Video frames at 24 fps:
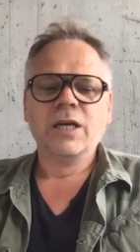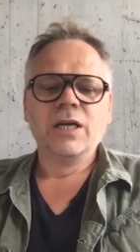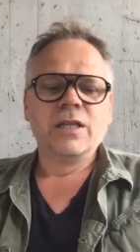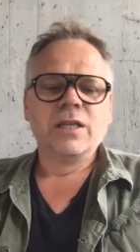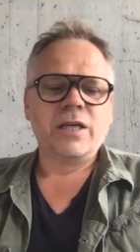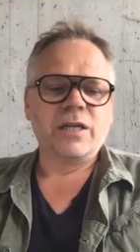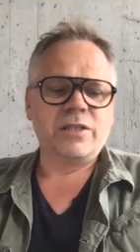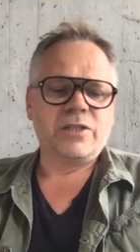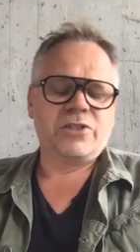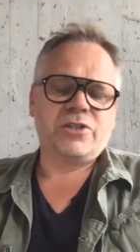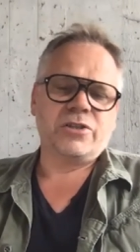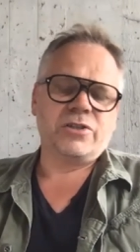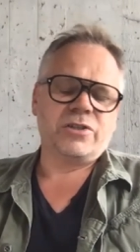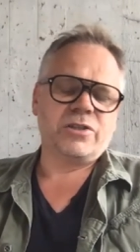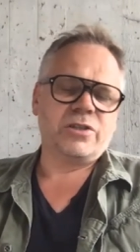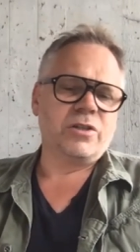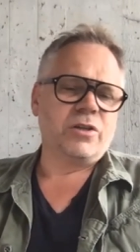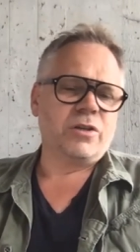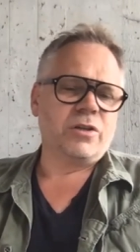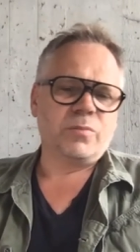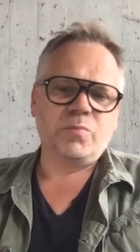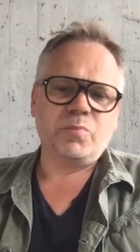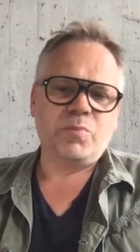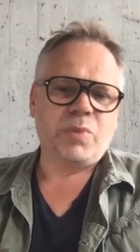that it's just
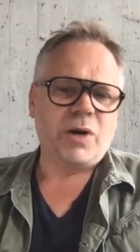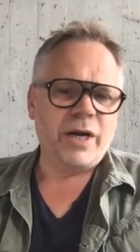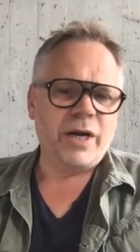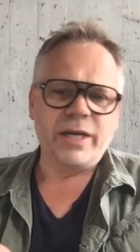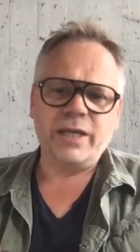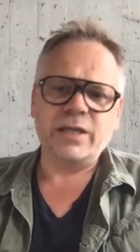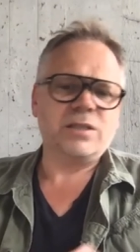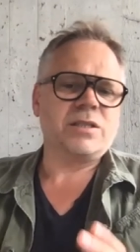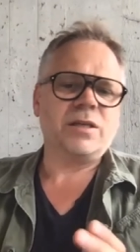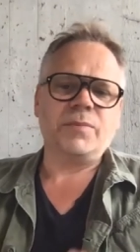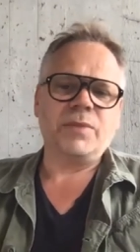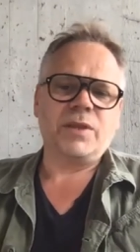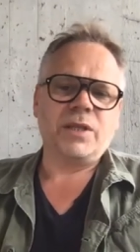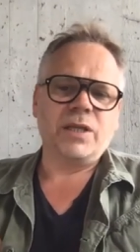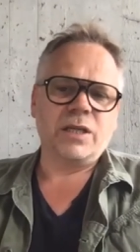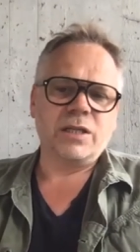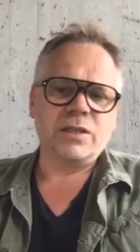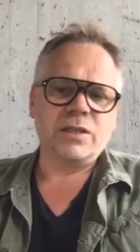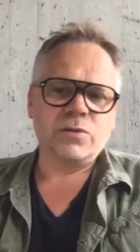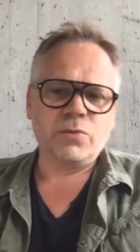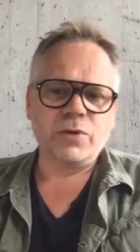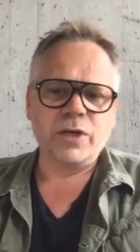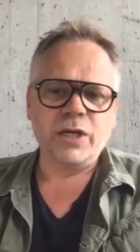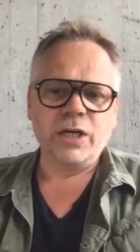not buying something.
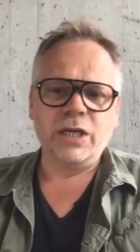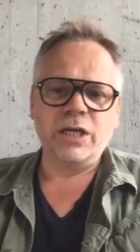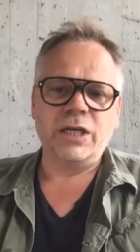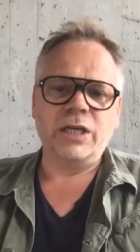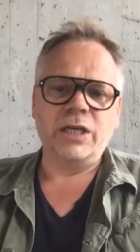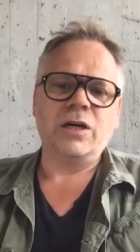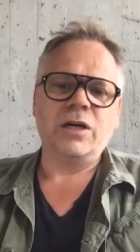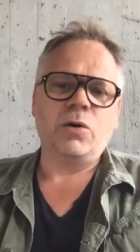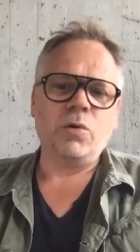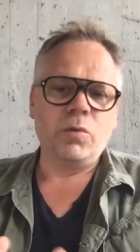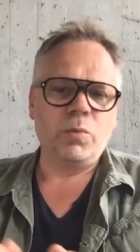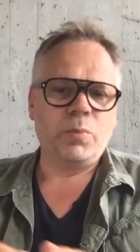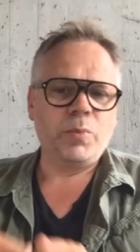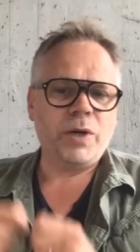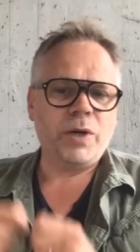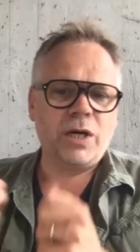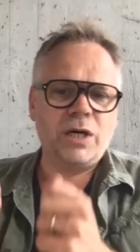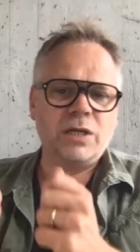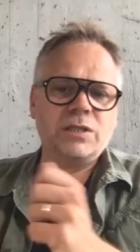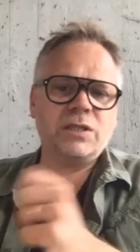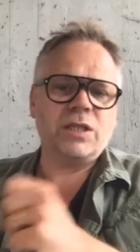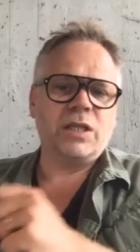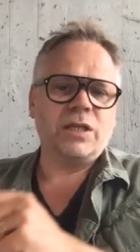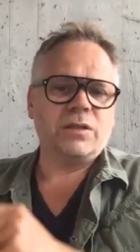It's really the whole
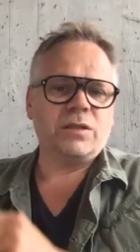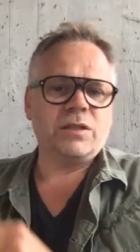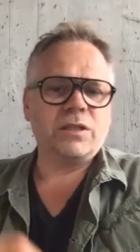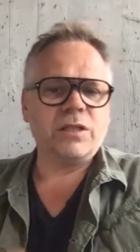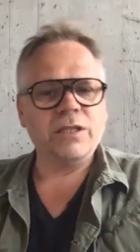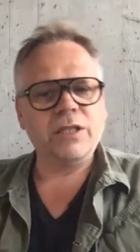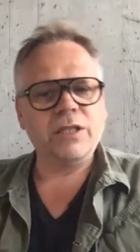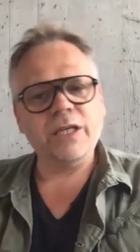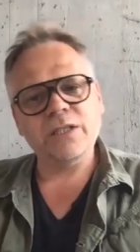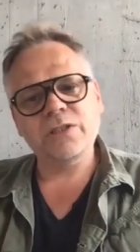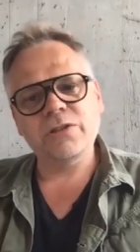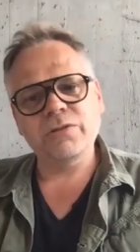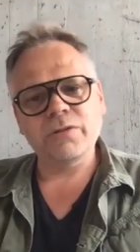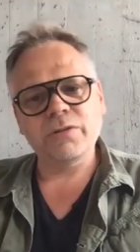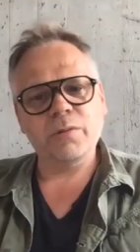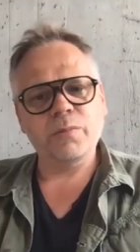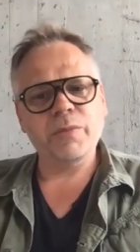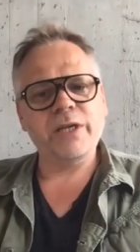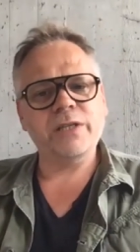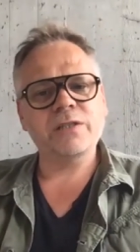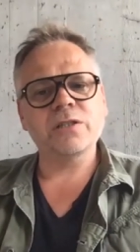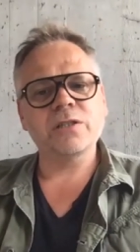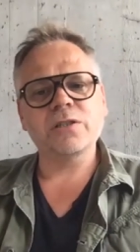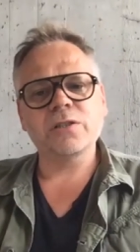past that, that gets you, that
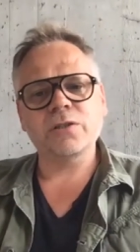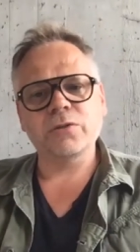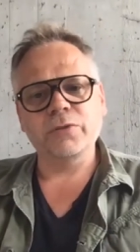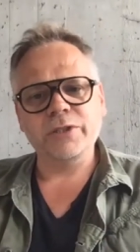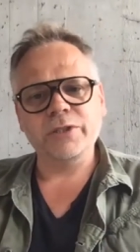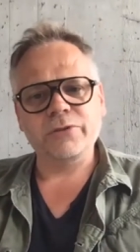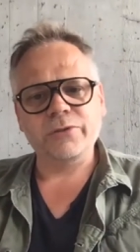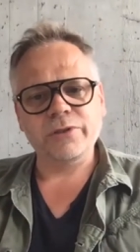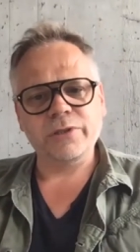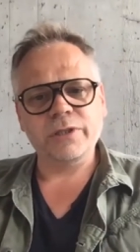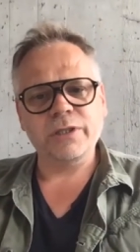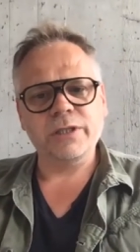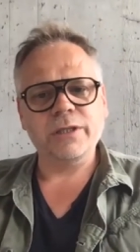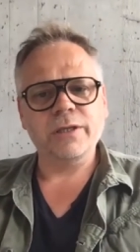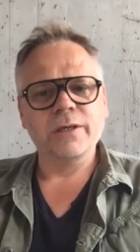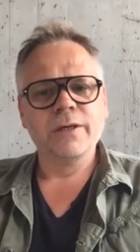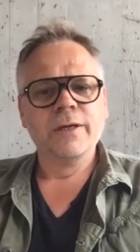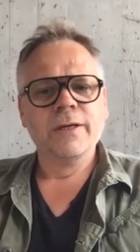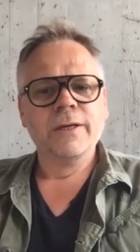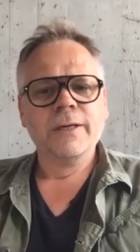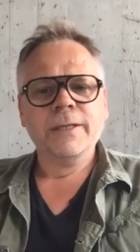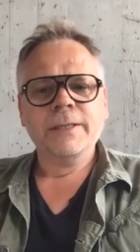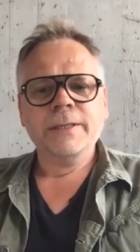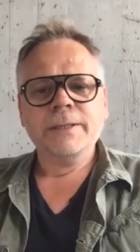makes it so interesting.
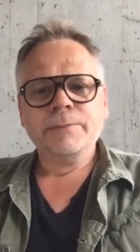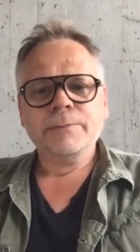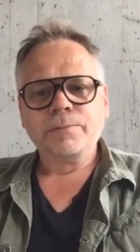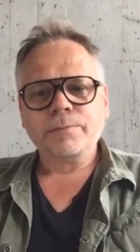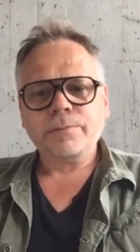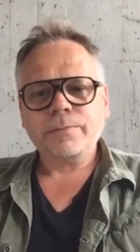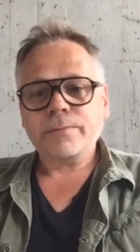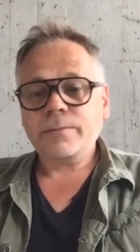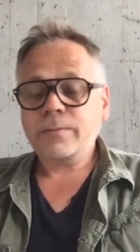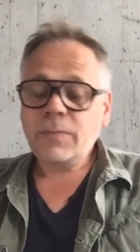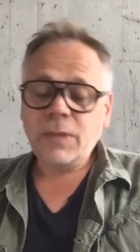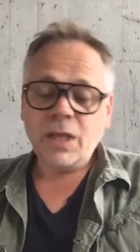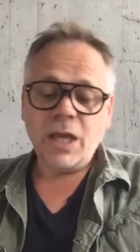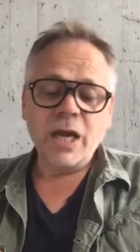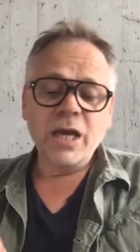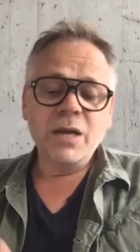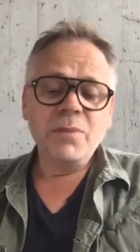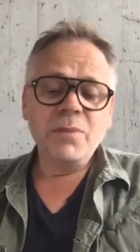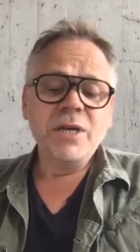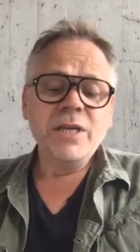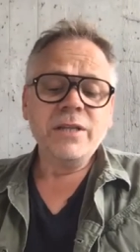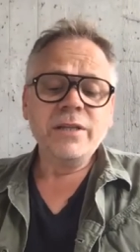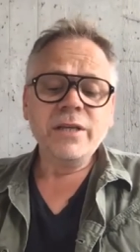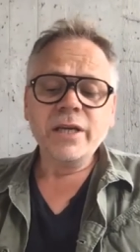
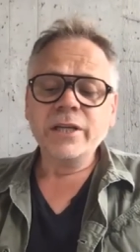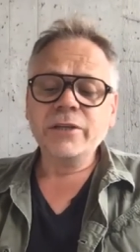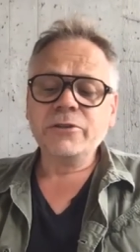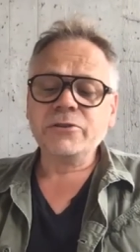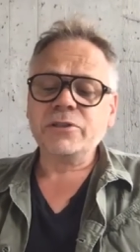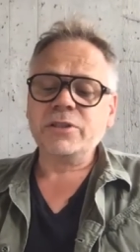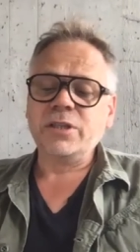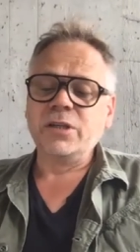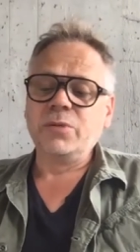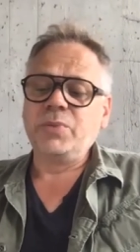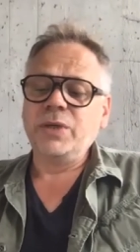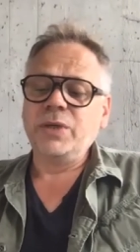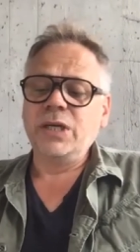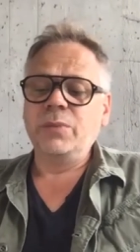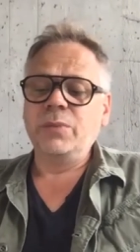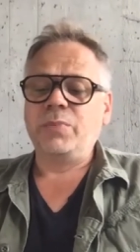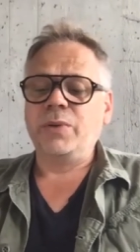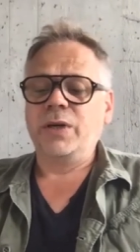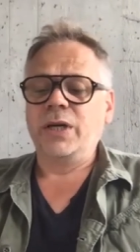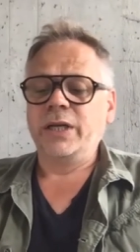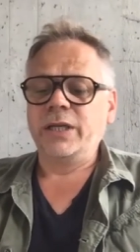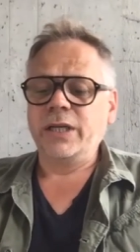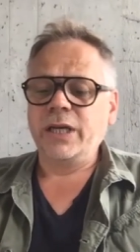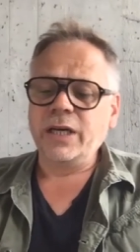And meeting interesting
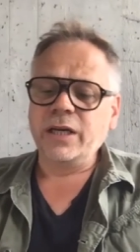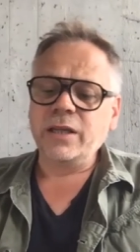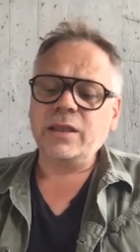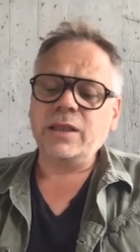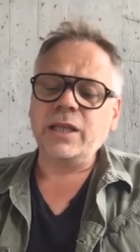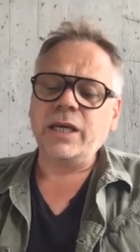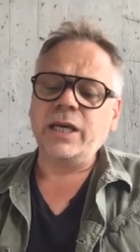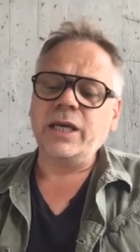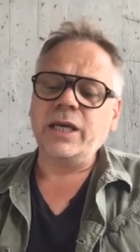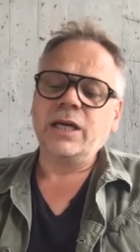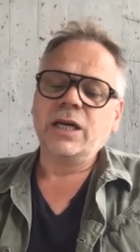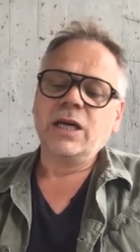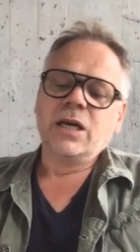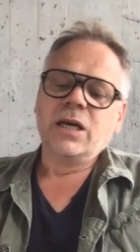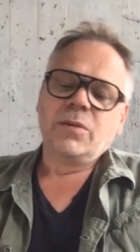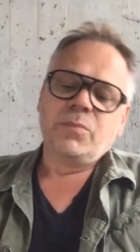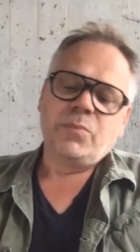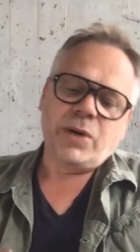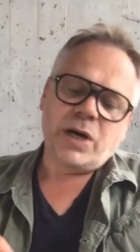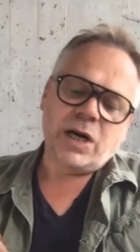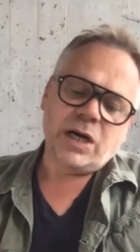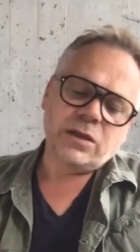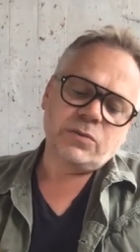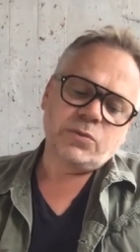people. And, and I think
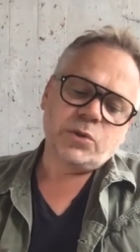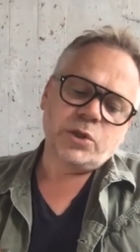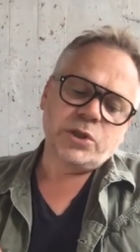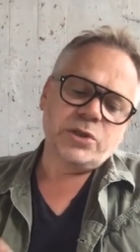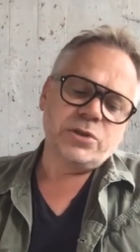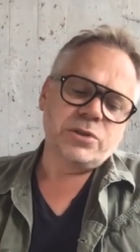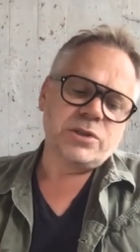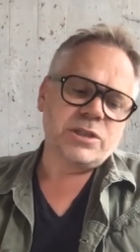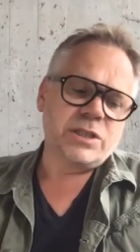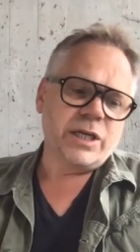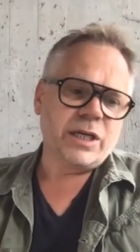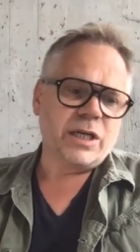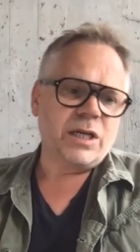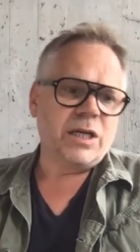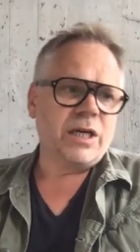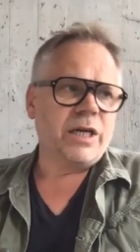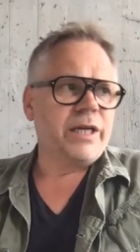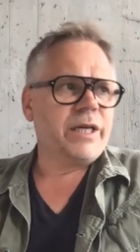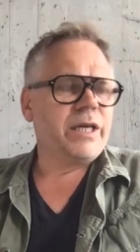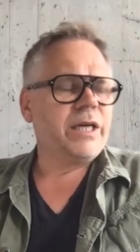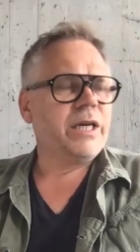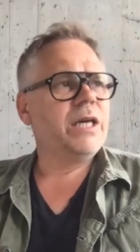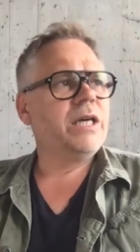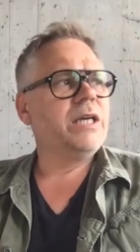part of what you said,
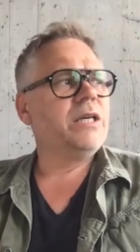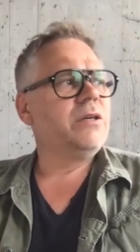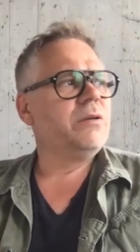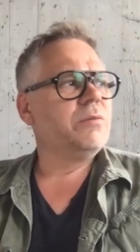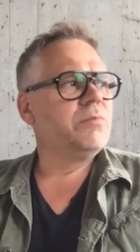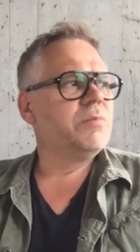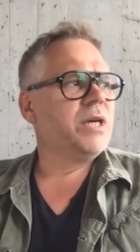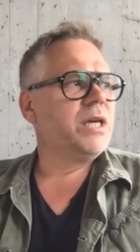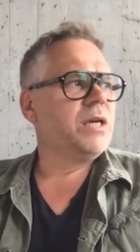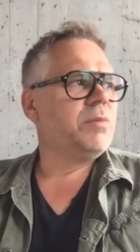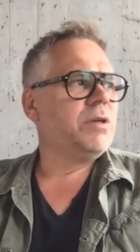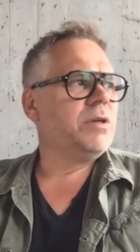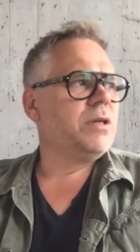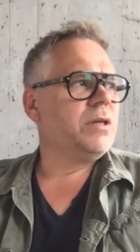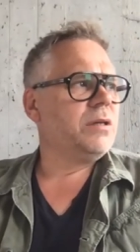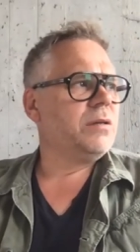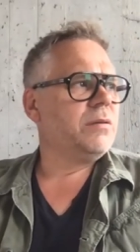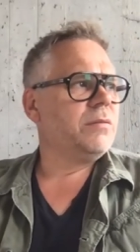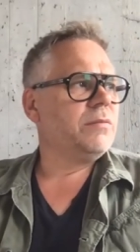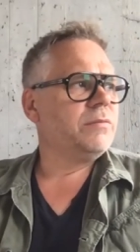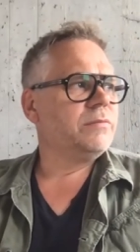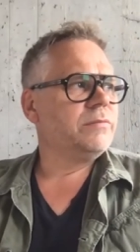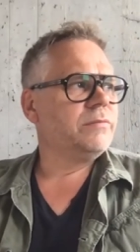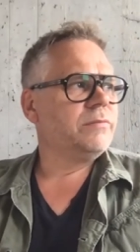like, hey, you
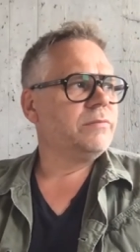maybe